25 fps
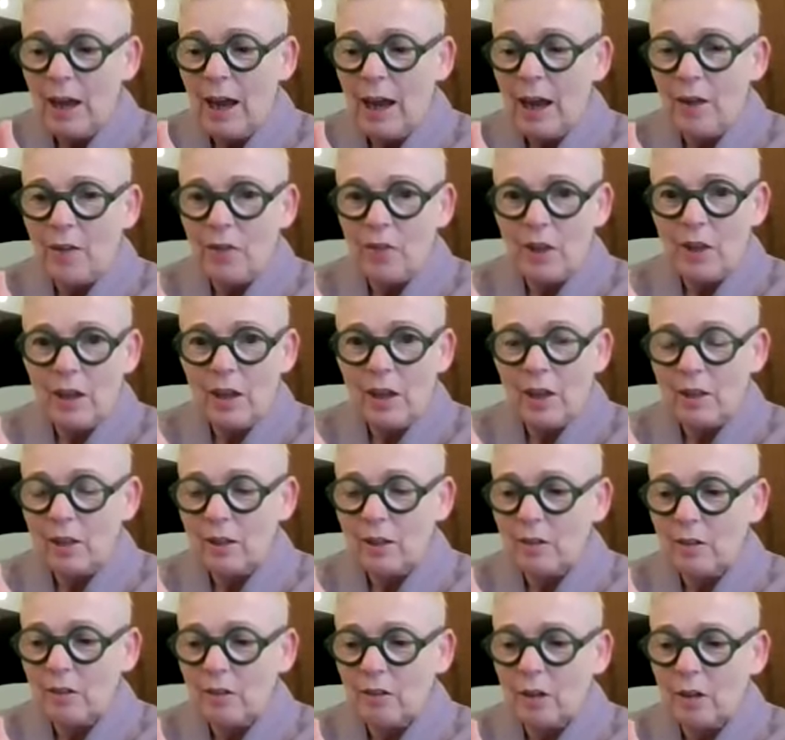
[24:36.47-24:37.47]
And
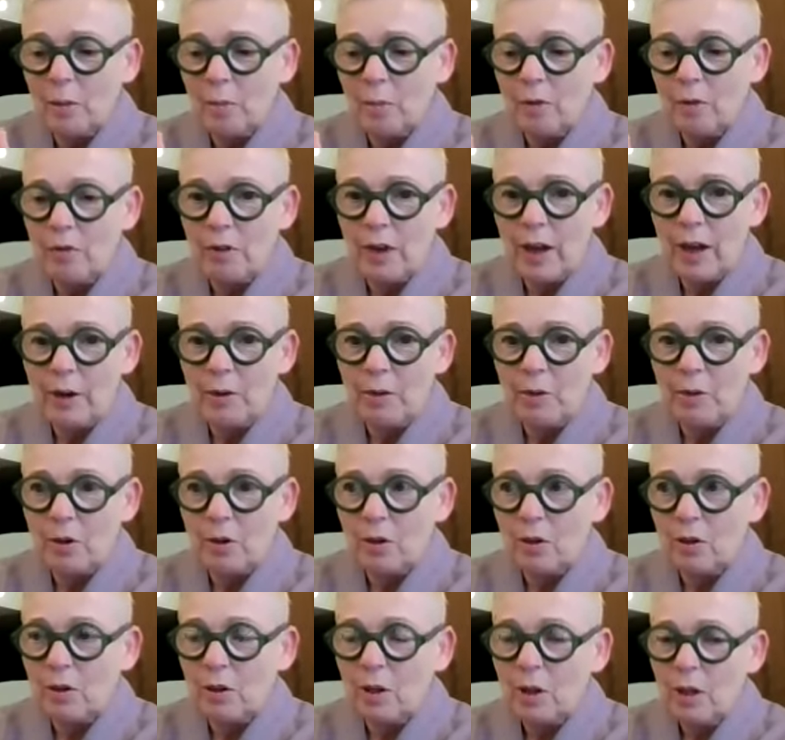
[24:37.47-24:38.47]
then some of
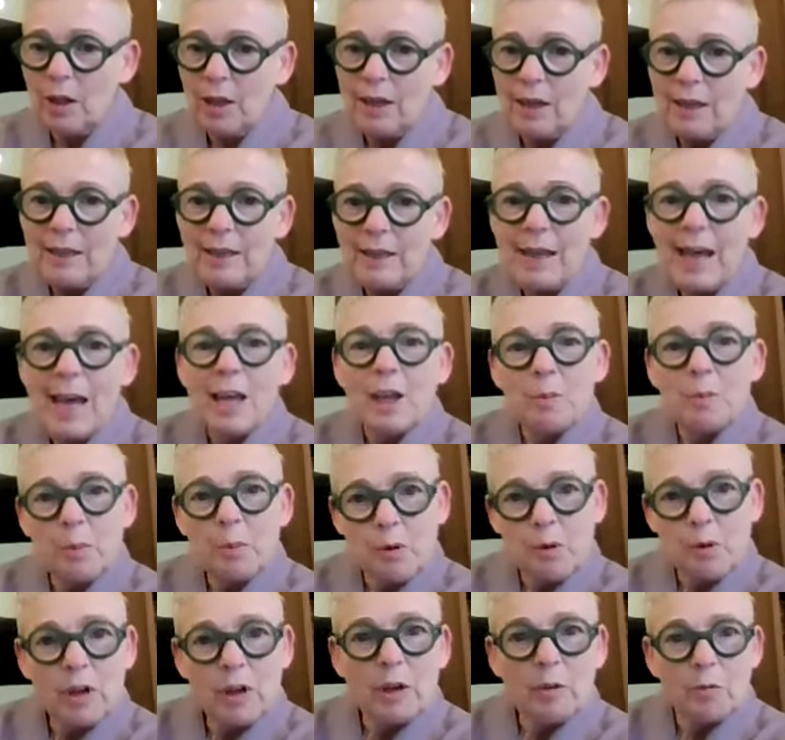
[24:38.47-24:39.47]
our
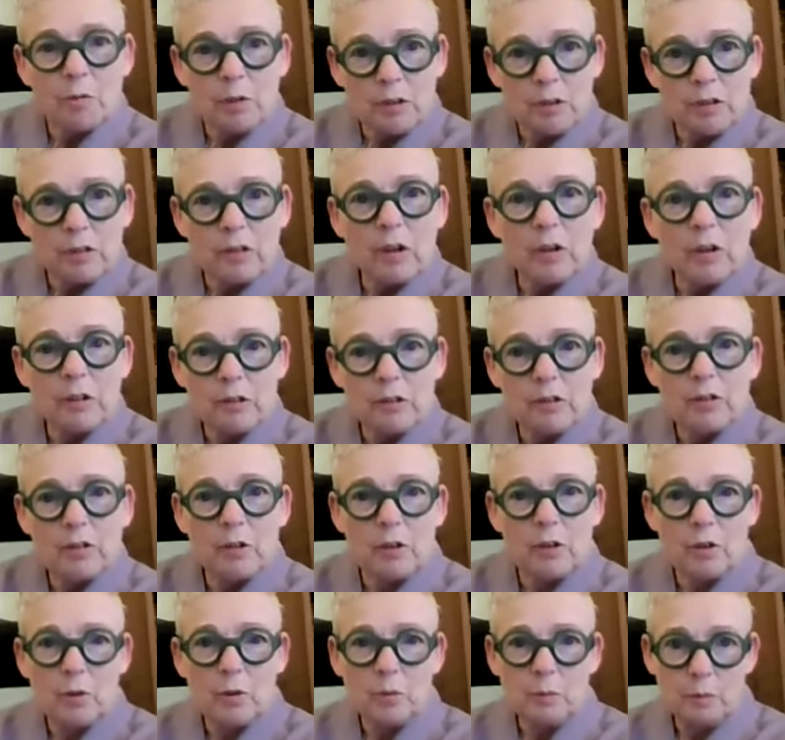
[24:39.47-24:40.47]
neighboring research
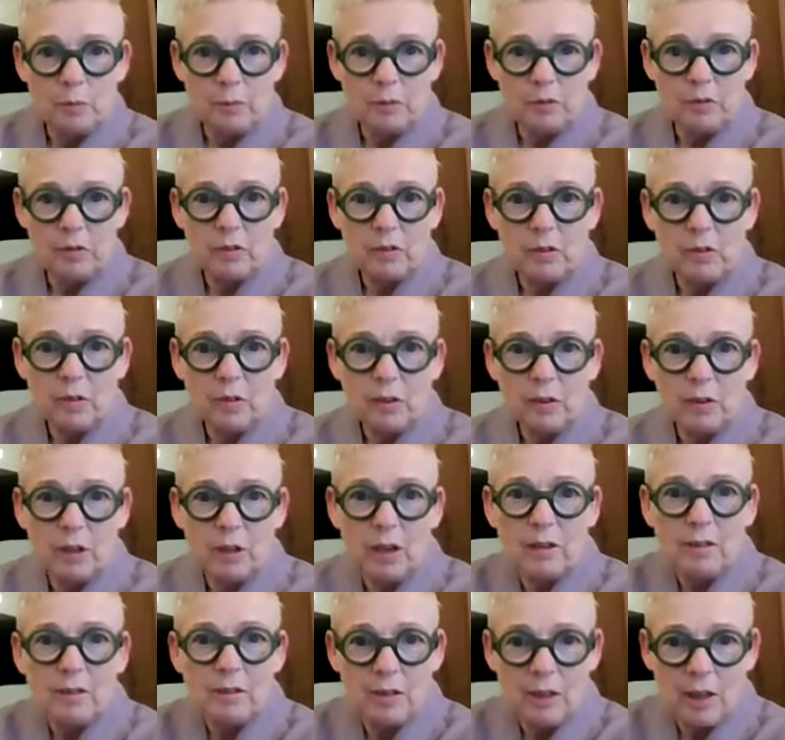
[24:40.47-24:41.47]
groups
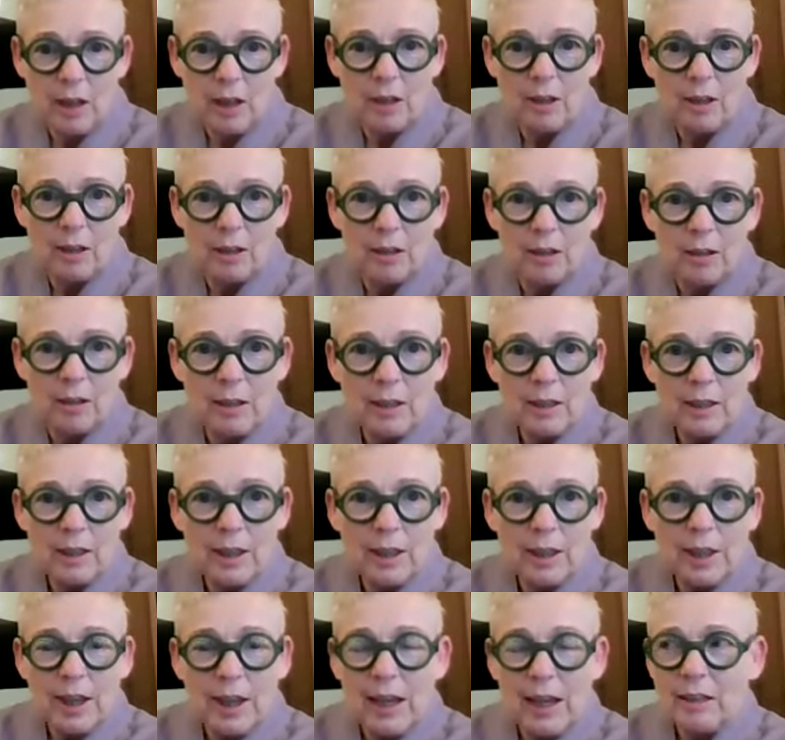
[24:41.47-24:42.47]
got together
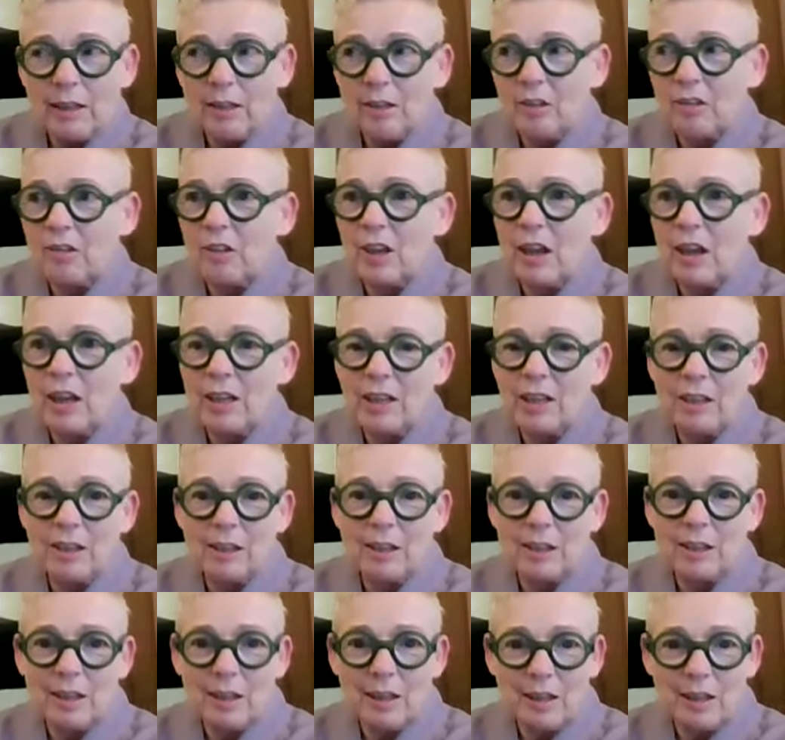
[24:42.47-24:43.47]
and
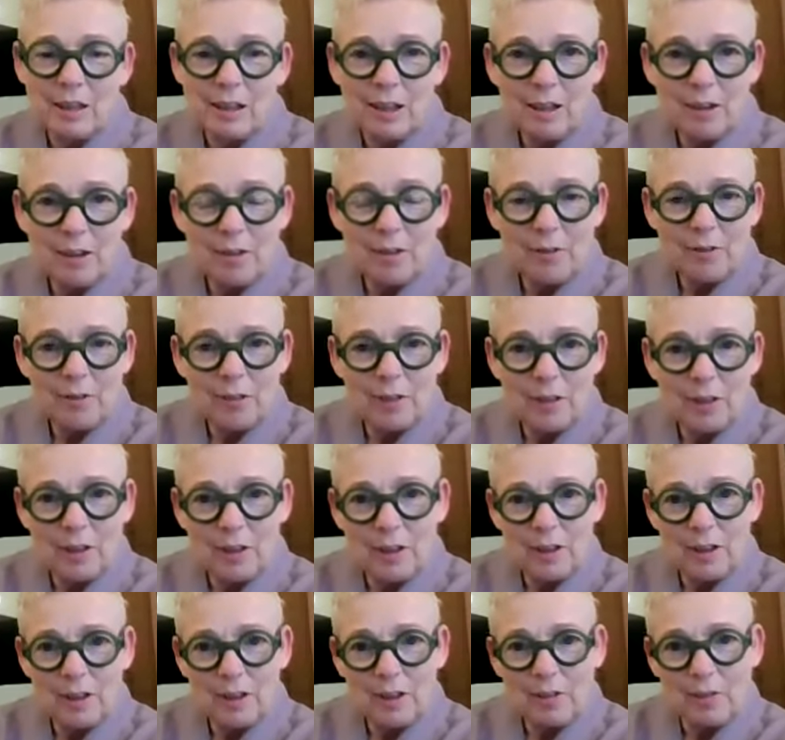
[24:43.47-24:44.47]
decided that if
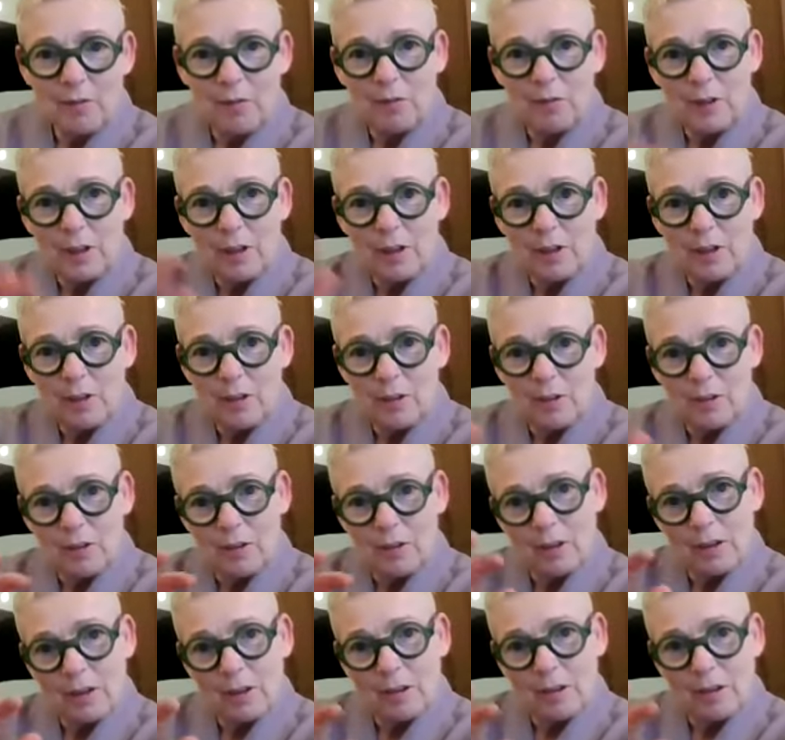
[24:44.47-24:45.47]
the convener,
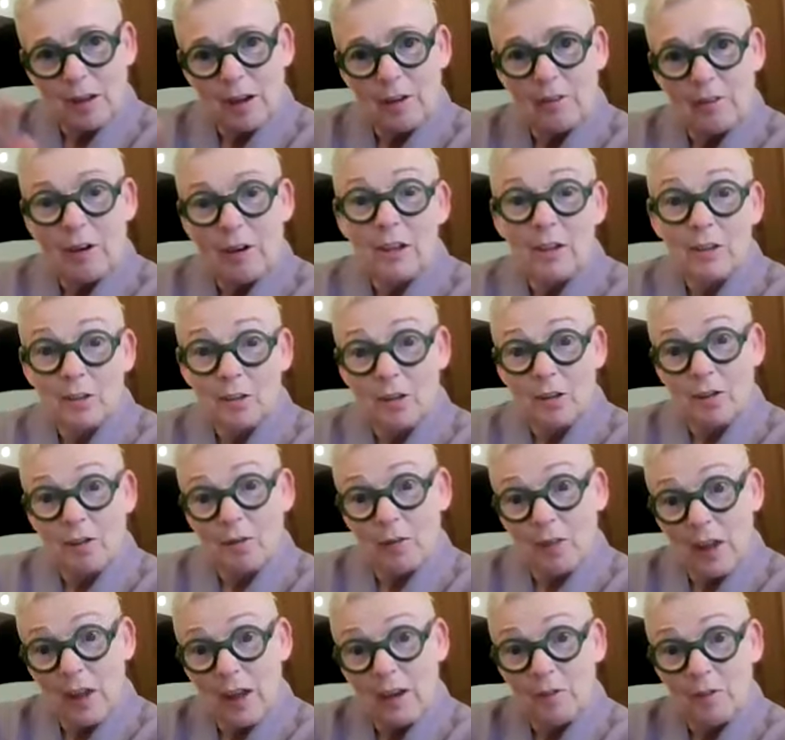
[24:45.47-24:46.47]
the director
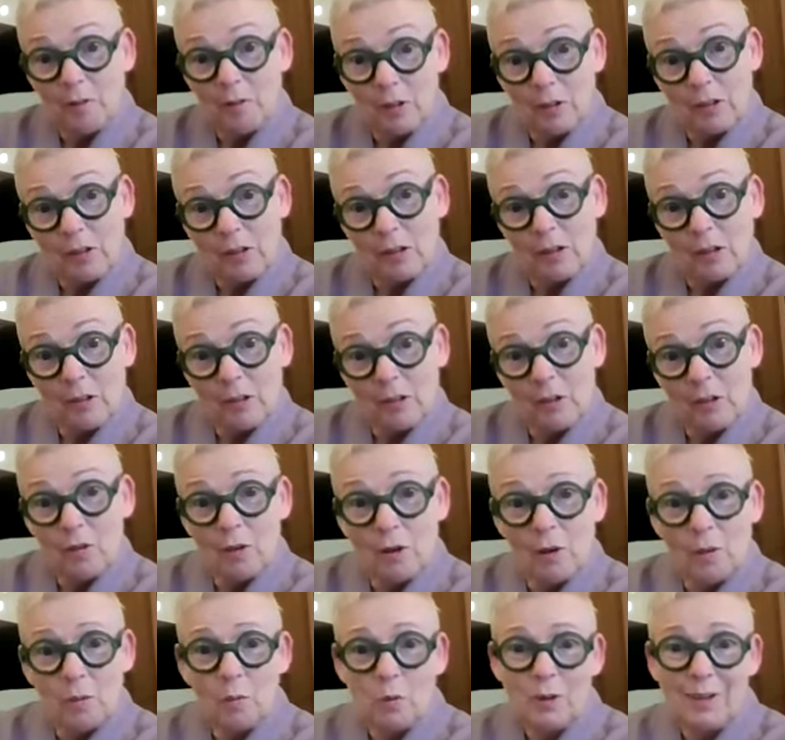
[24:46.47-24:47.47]
of that research
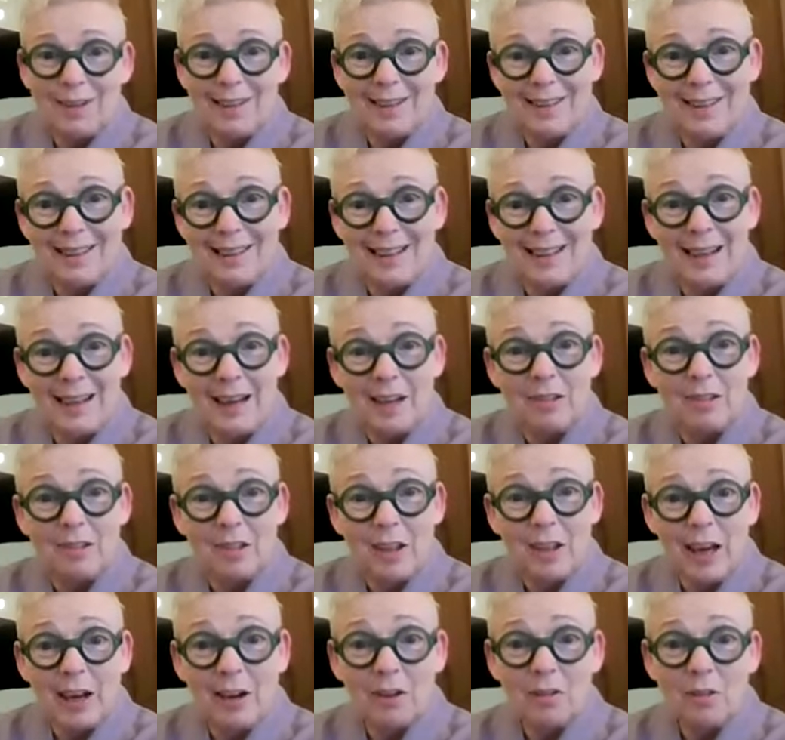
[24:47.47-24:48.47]
unit, wouldn't kick
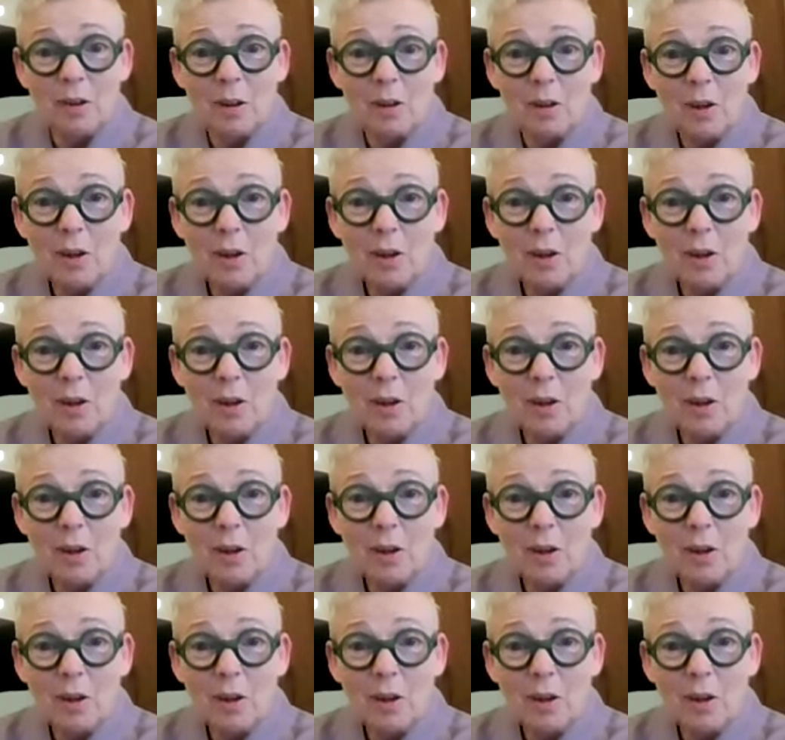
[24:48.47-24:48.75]
us out,